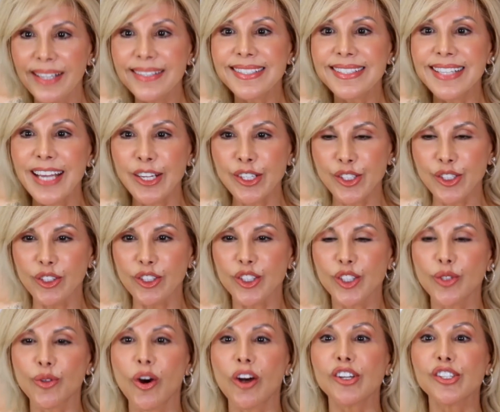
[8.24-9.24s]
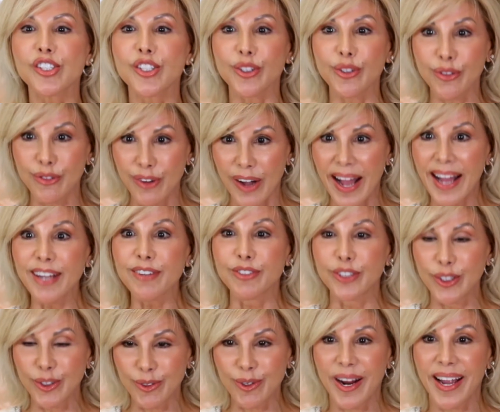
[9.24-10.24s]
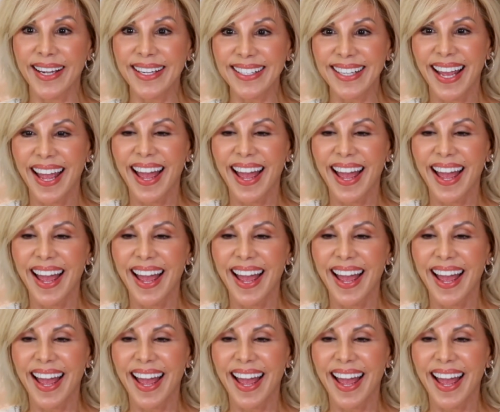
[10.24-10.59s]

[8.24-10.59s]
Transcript: essential to our survival, right?